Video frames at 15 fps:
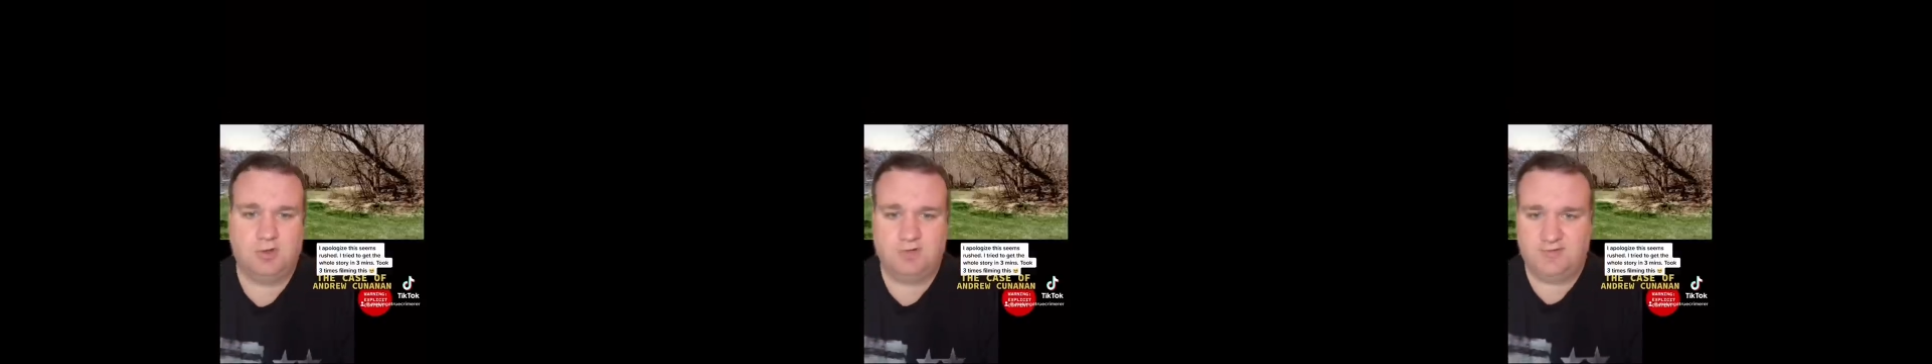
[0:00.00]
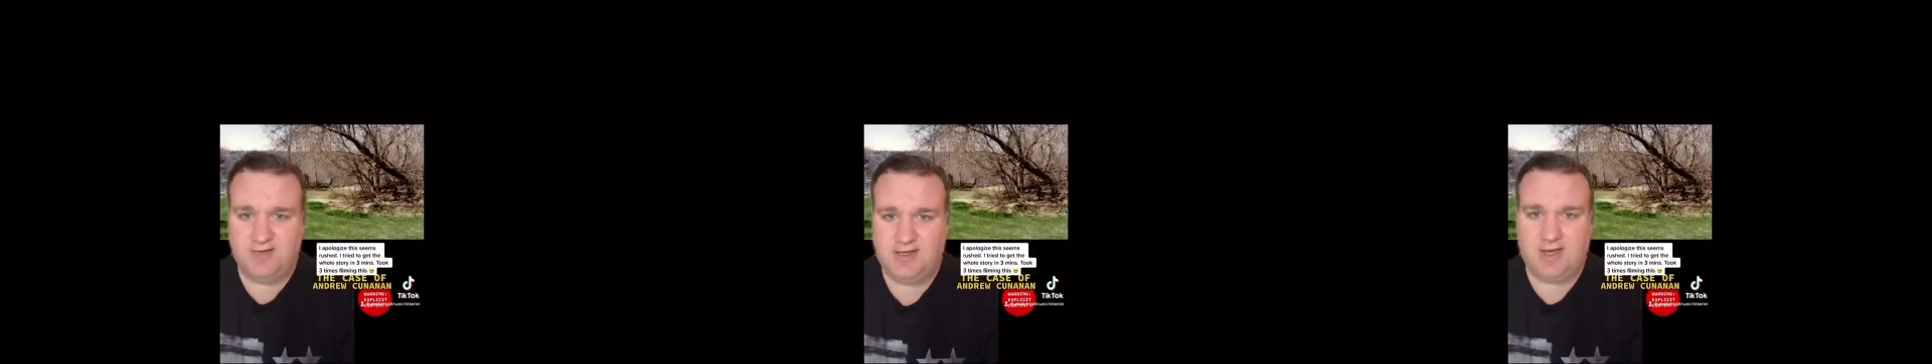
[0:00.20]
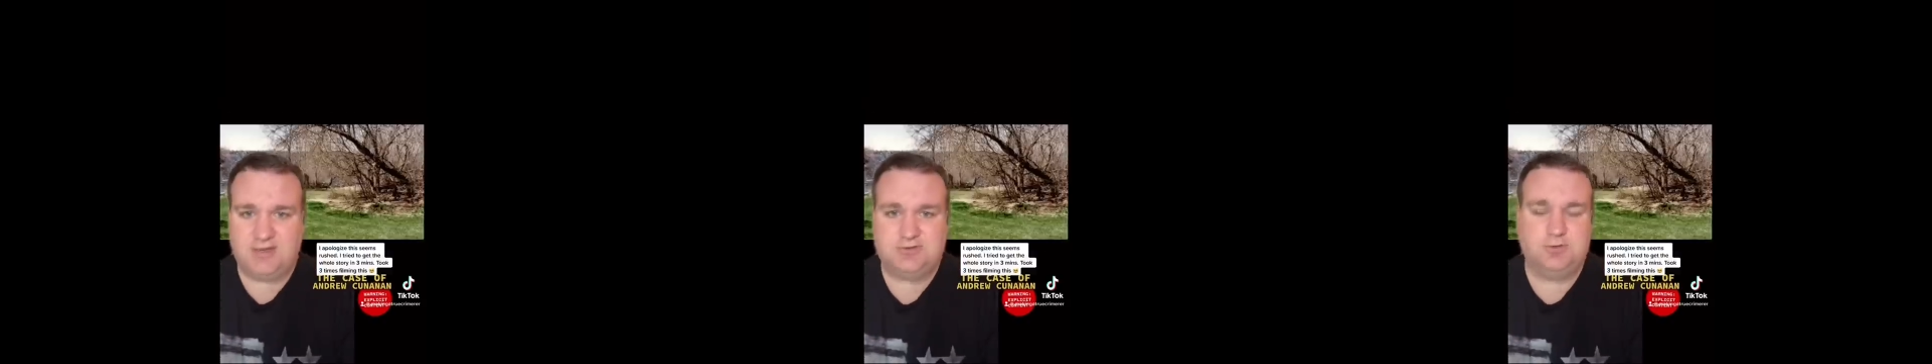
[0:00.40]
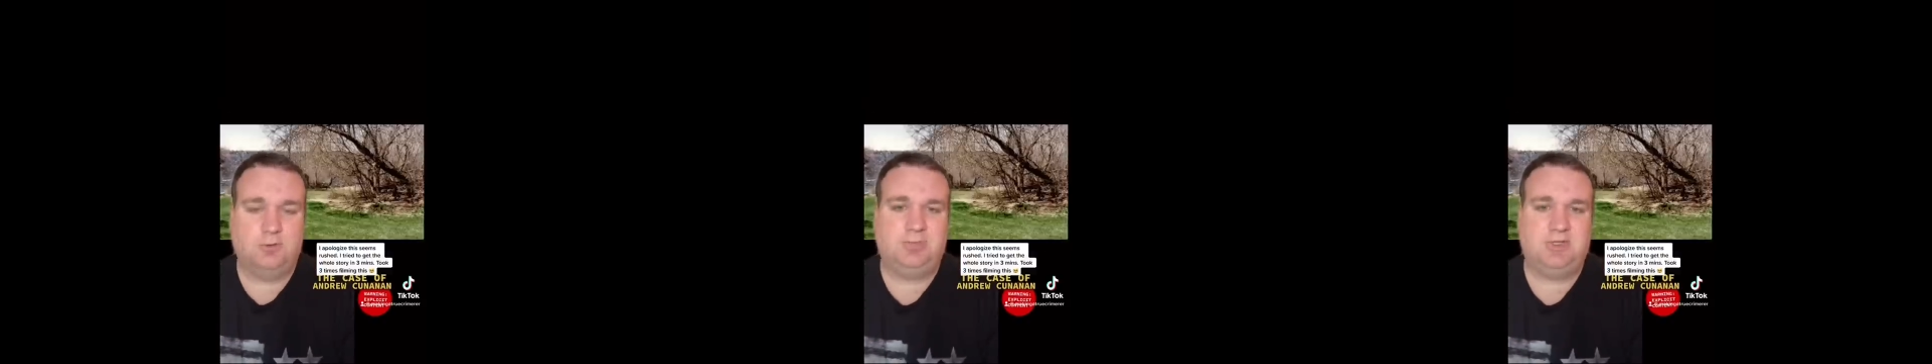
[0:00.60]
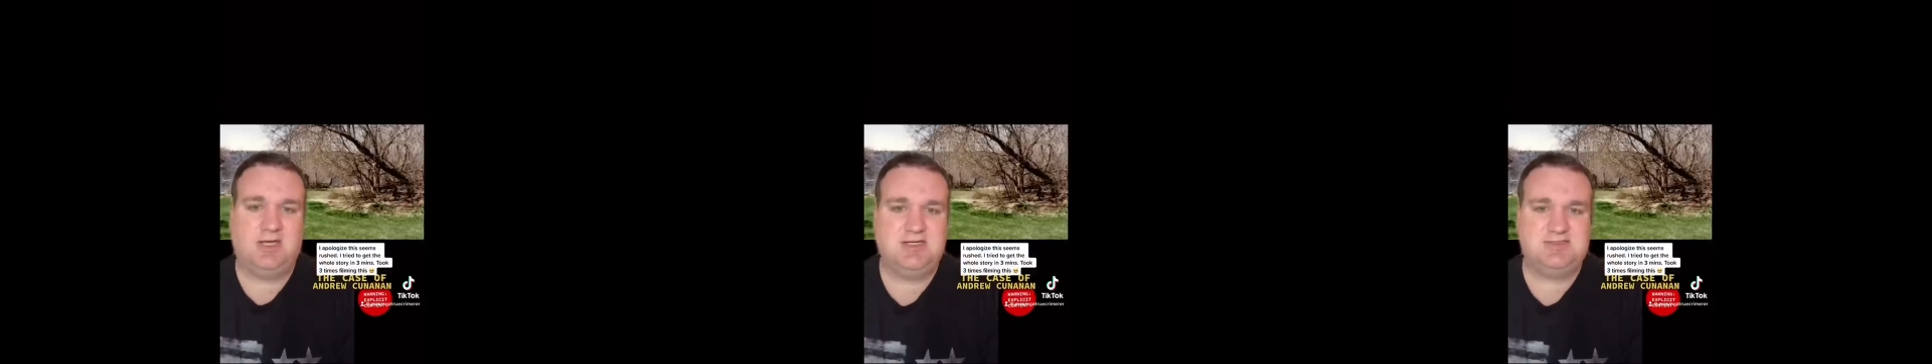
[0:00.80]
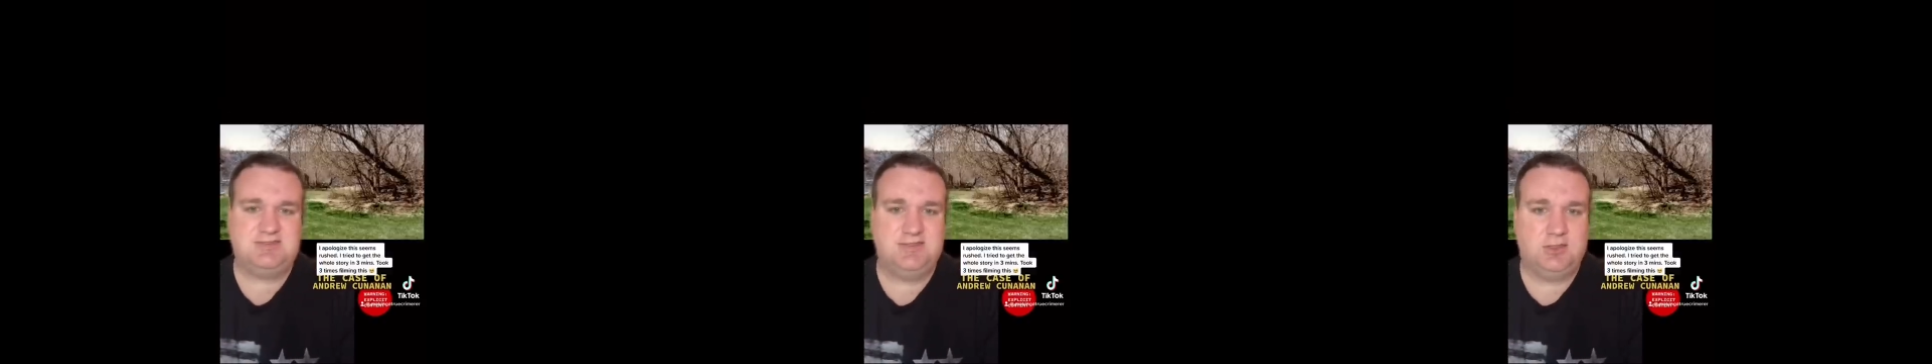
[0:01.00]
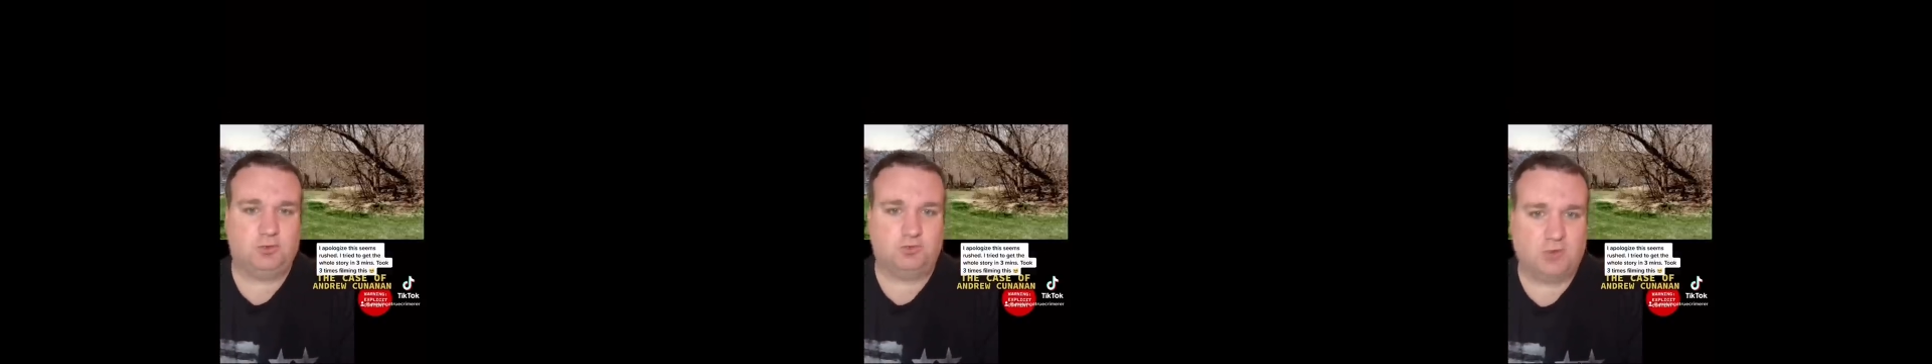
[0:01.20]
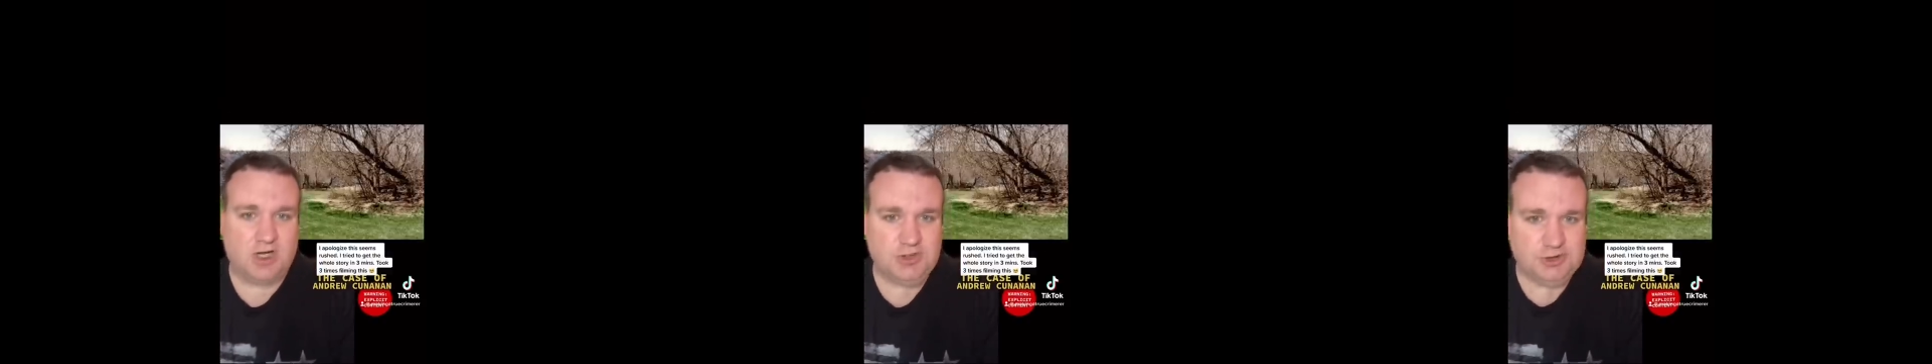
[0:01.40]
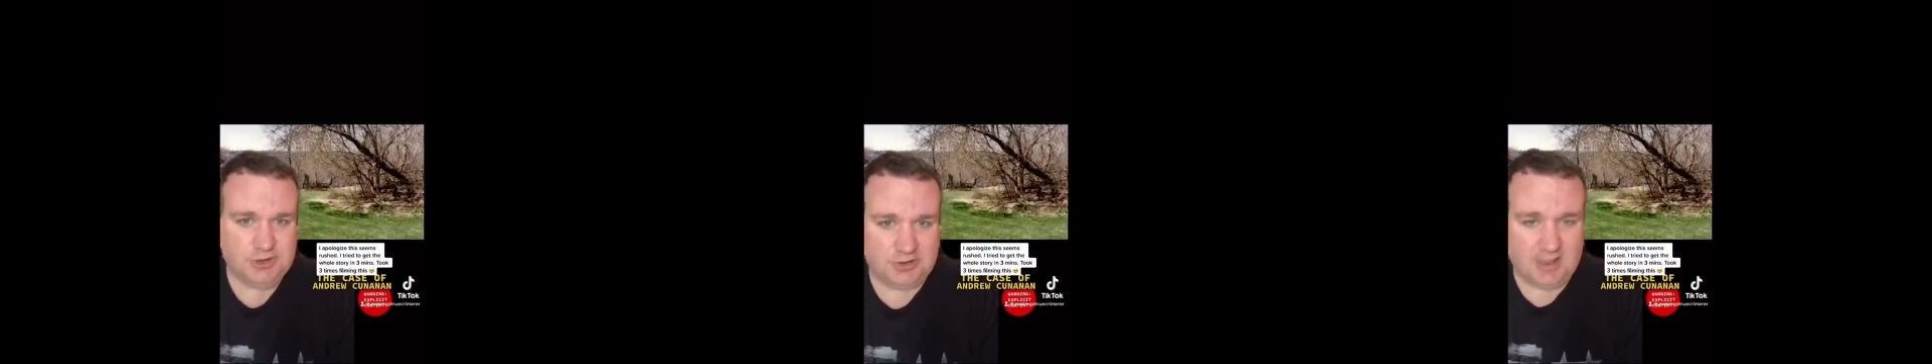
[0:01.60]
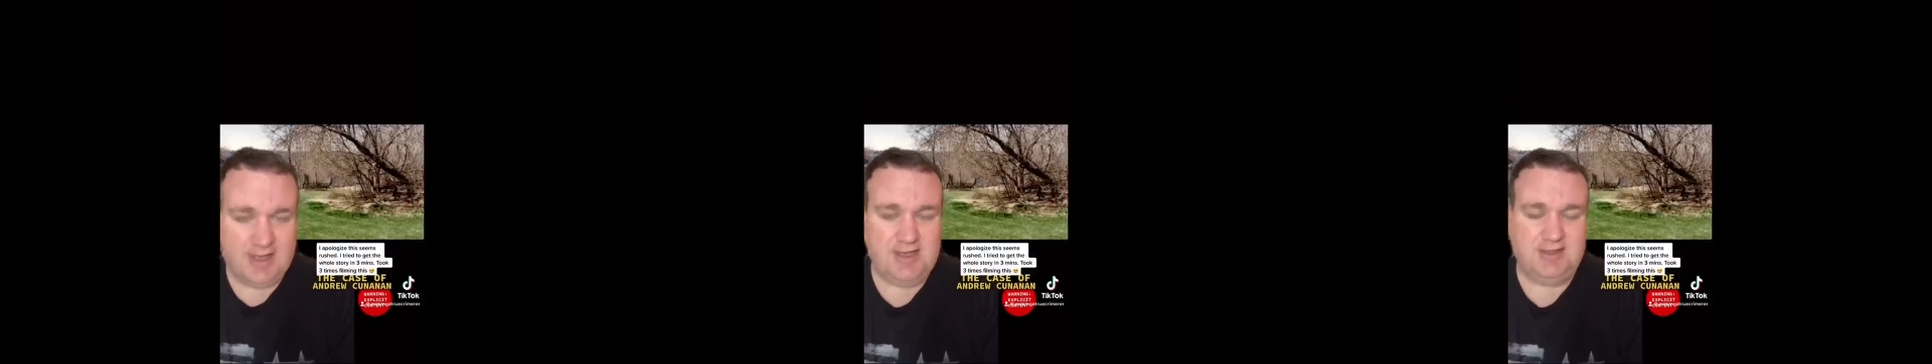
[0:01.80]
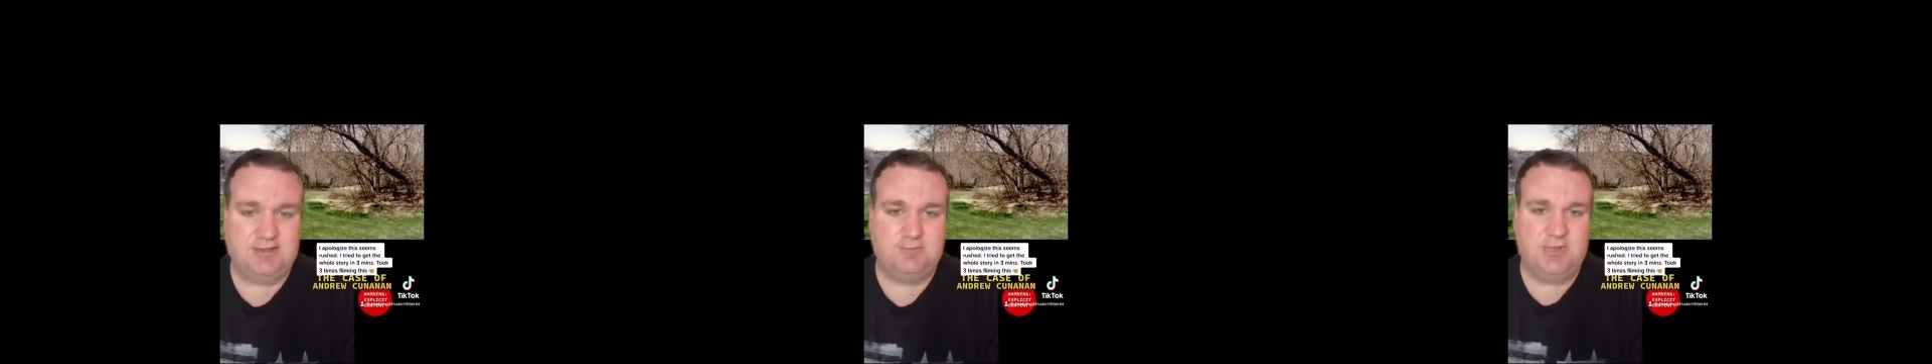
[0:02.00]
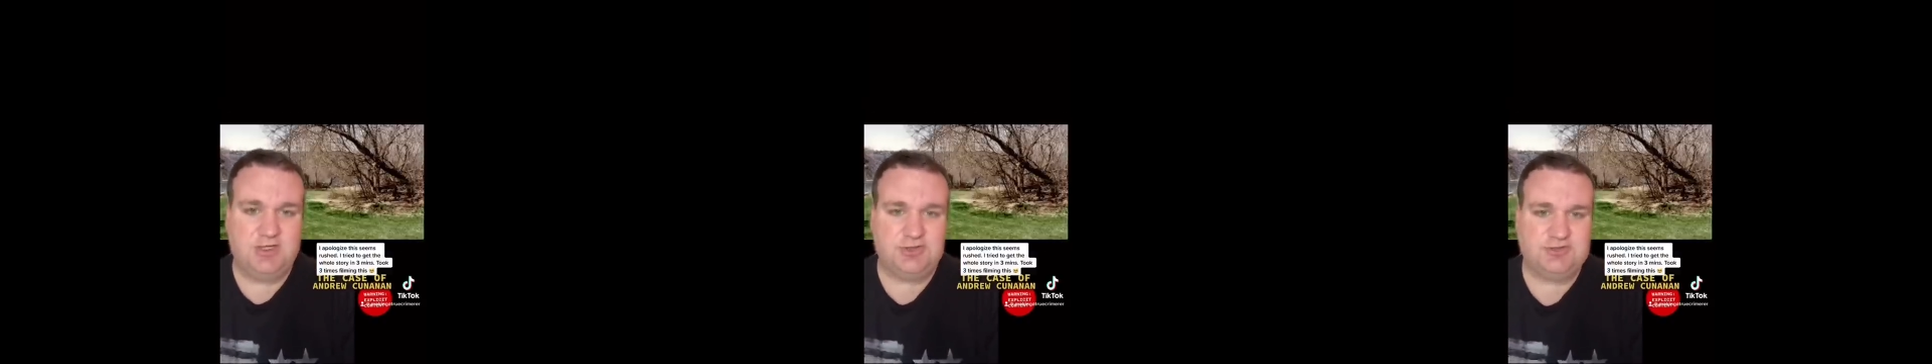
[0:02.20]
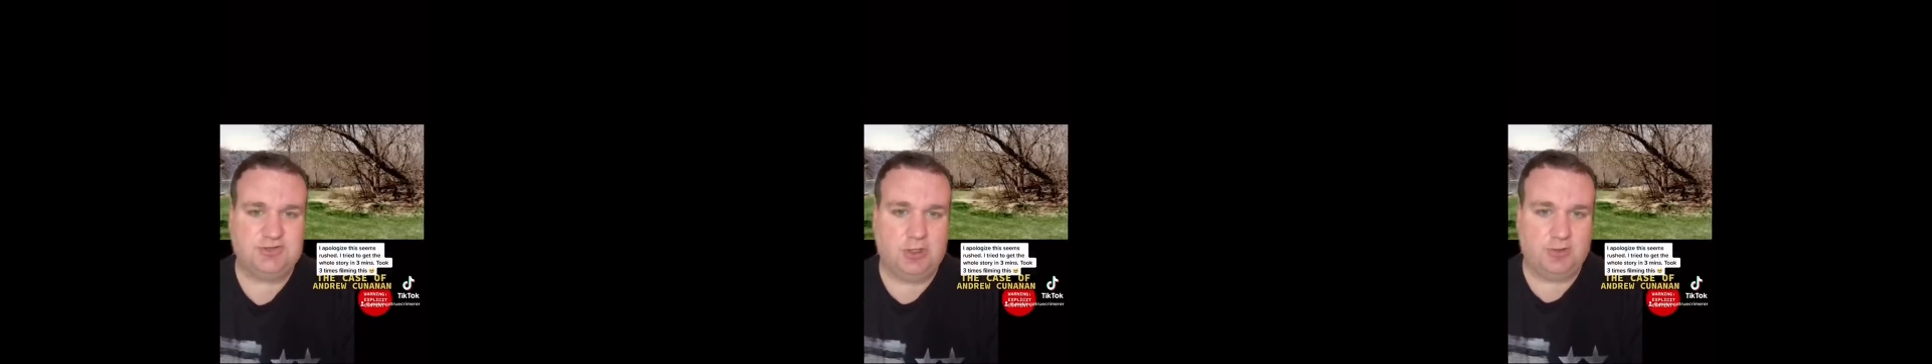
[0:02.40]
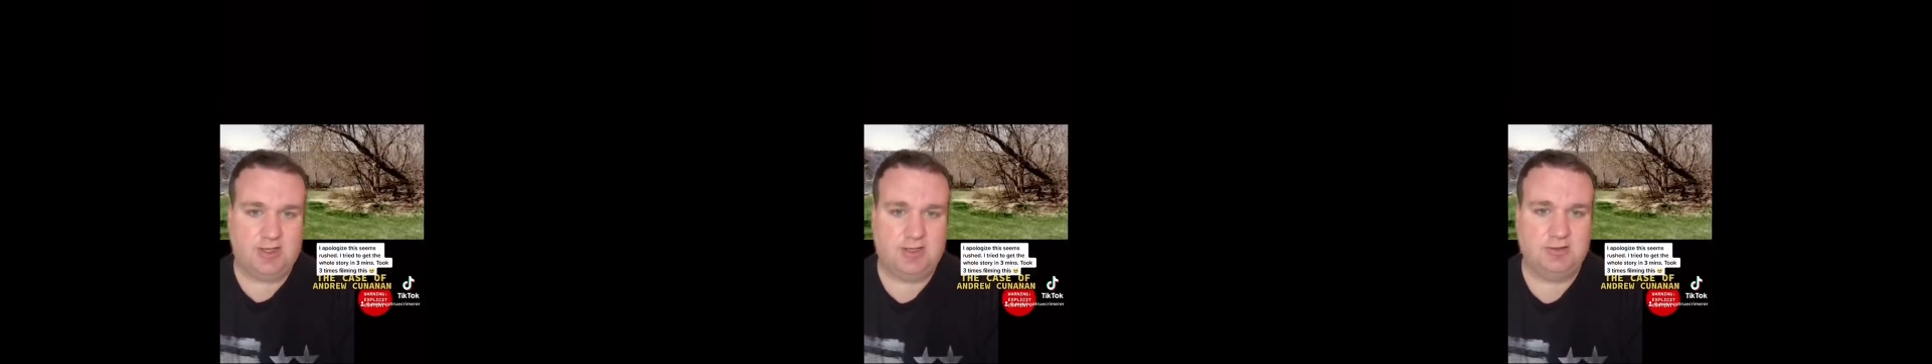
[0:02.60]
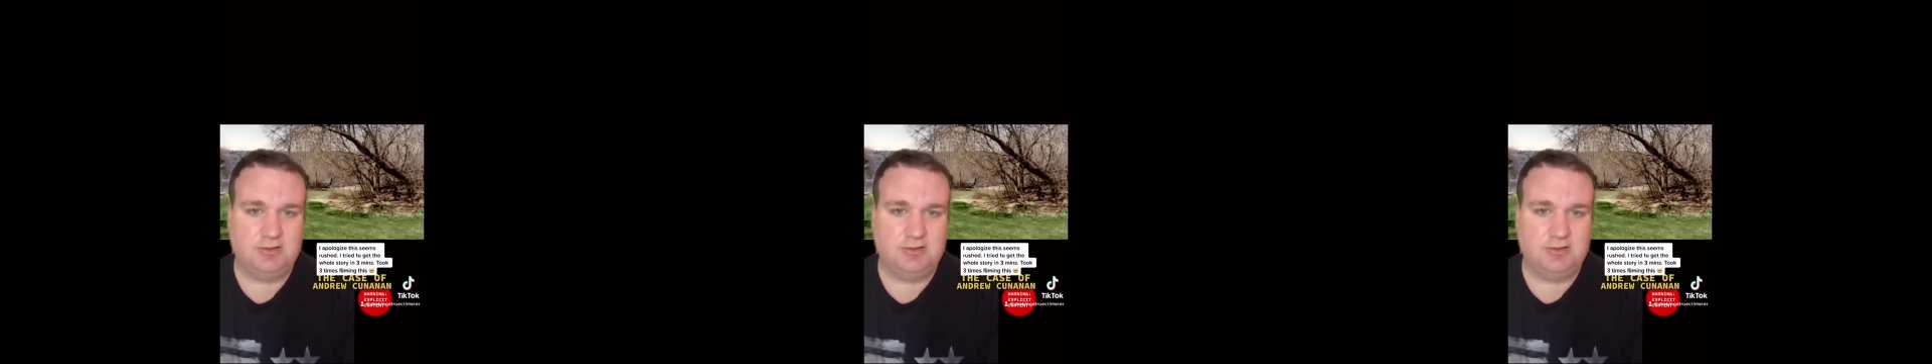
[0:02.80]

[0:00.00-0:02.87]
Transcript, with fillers: They got to a place near Rush Lake in Minnesota